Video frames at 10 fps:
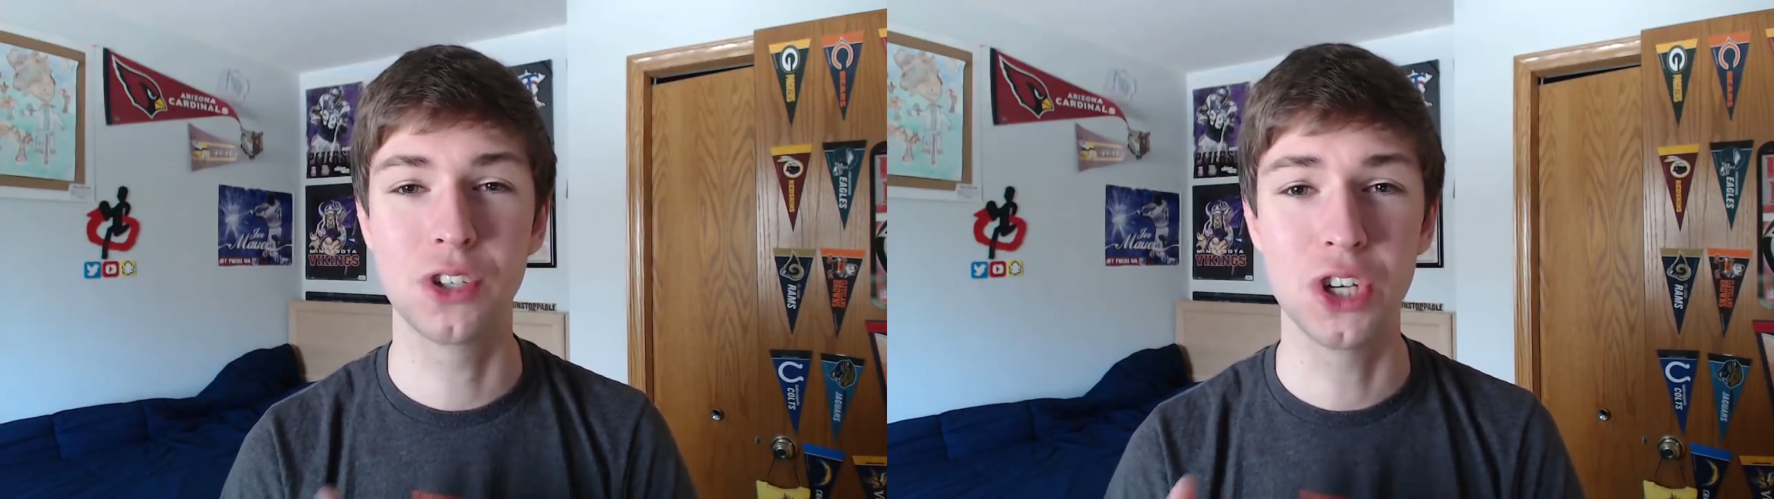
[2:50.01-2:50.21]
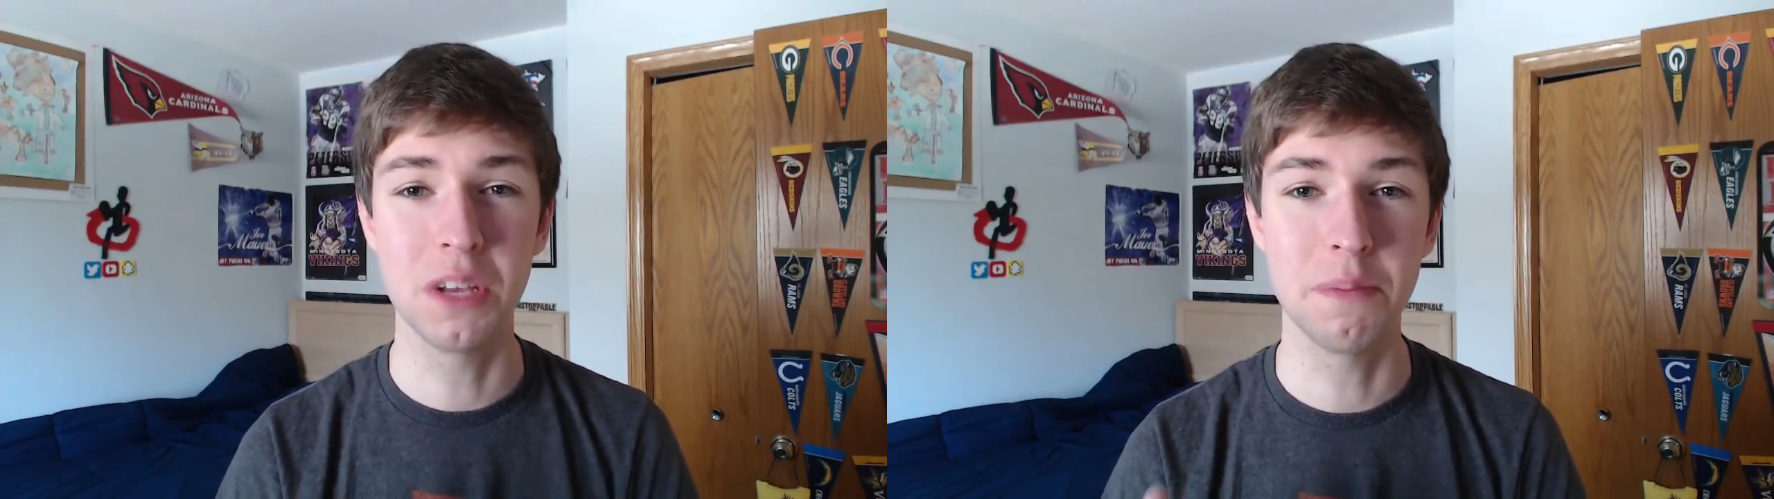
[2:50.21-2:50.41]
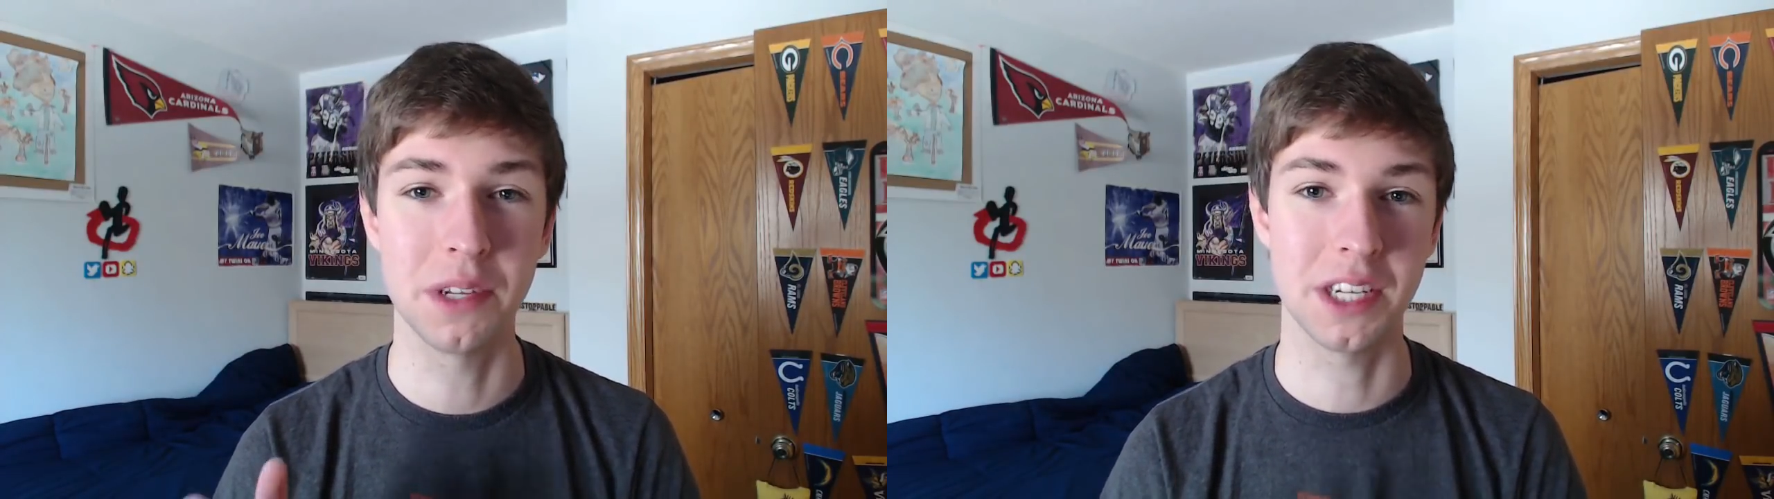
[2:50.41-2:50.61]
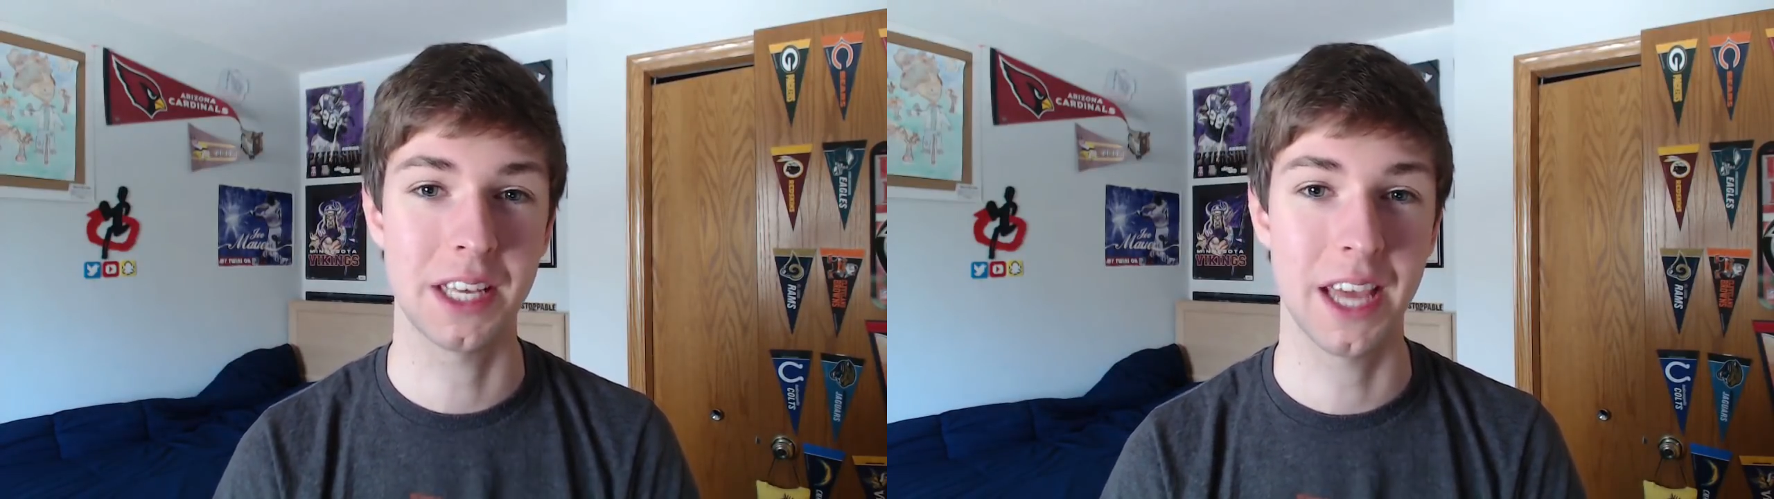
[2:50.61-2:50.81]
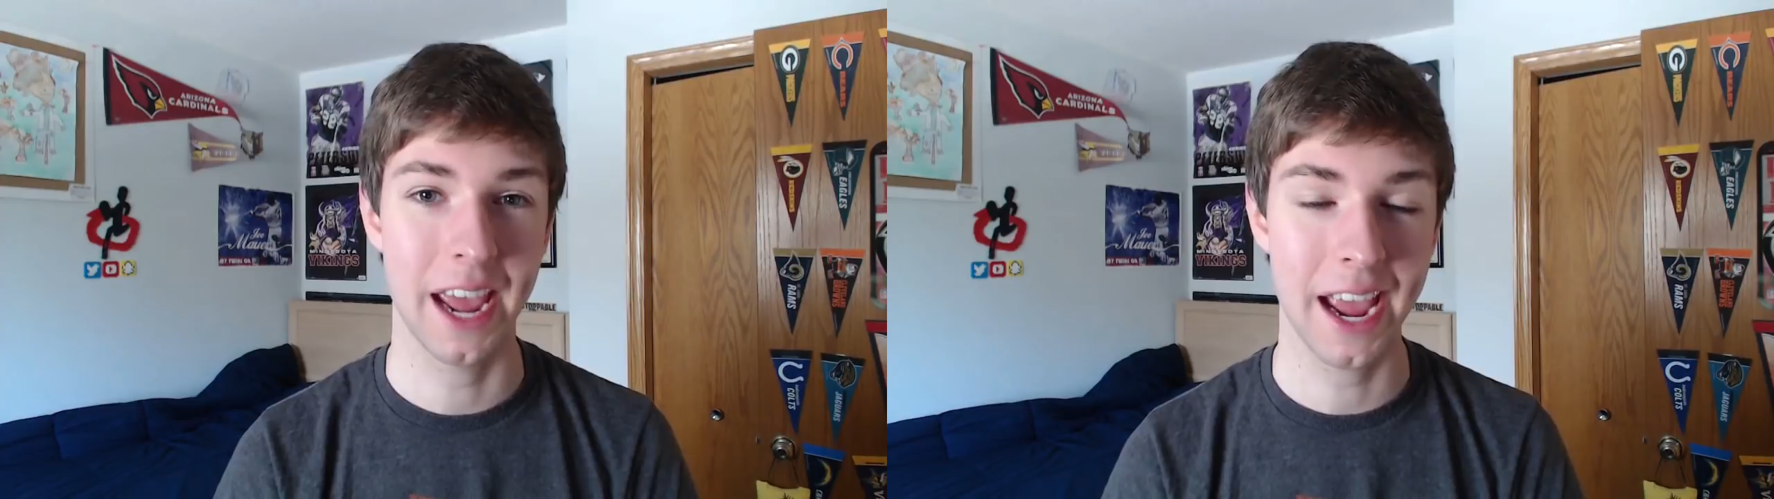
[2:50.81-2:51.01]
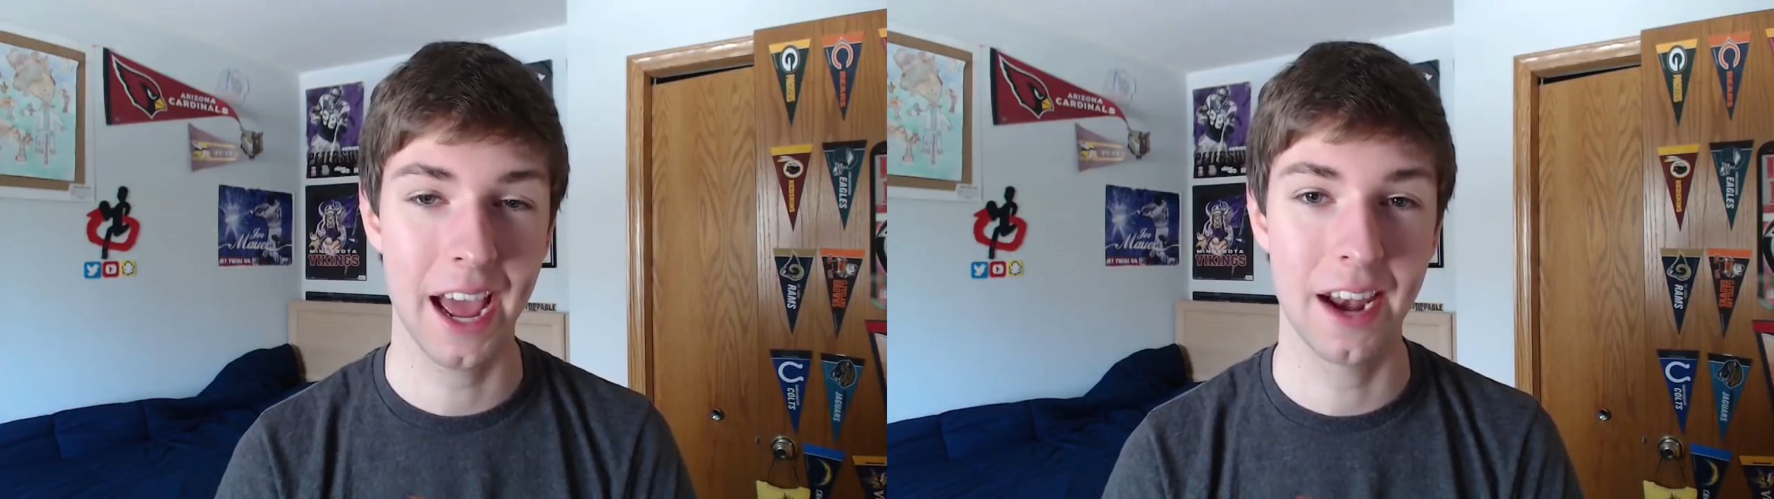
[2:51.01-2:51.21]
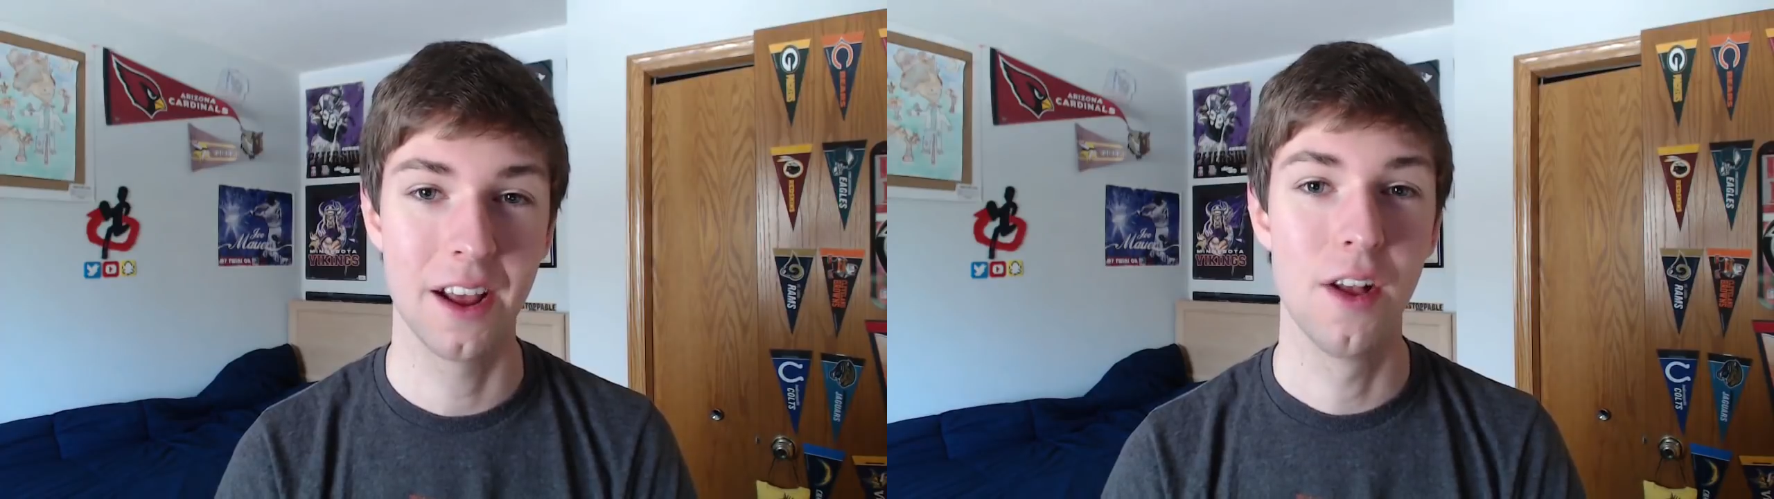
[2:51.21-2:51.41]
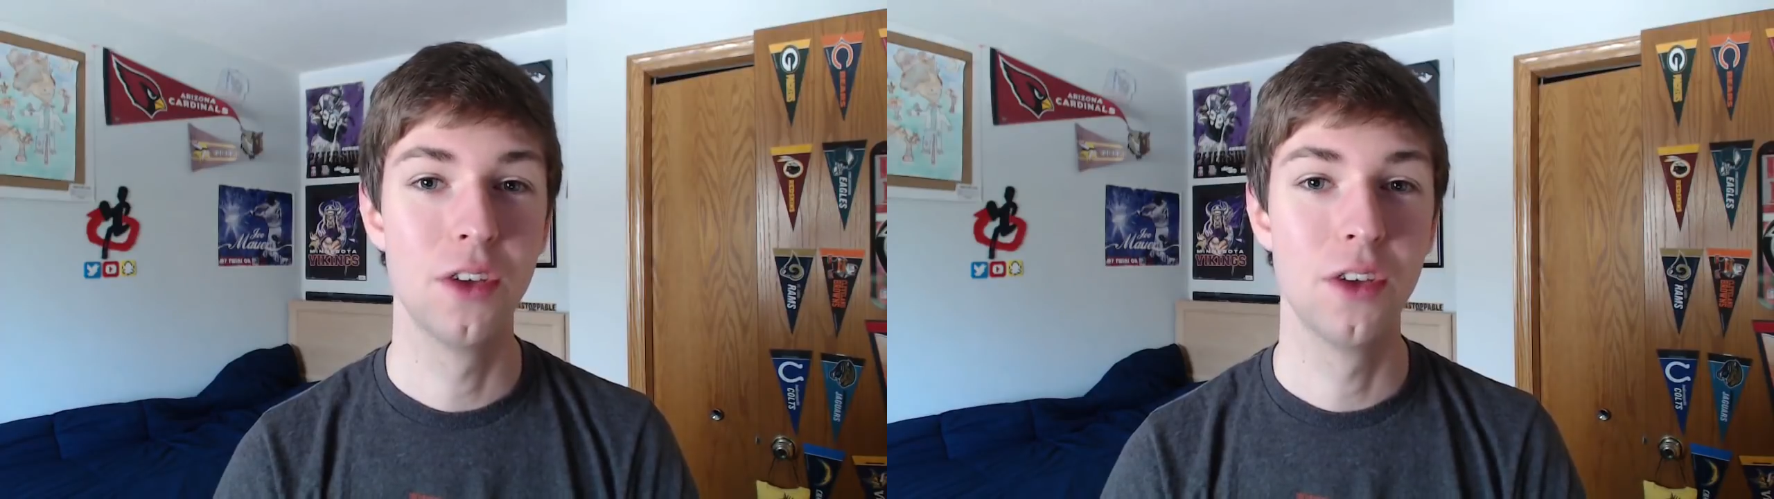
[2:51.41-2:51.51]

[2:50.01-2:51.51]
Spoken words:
cheap as he can.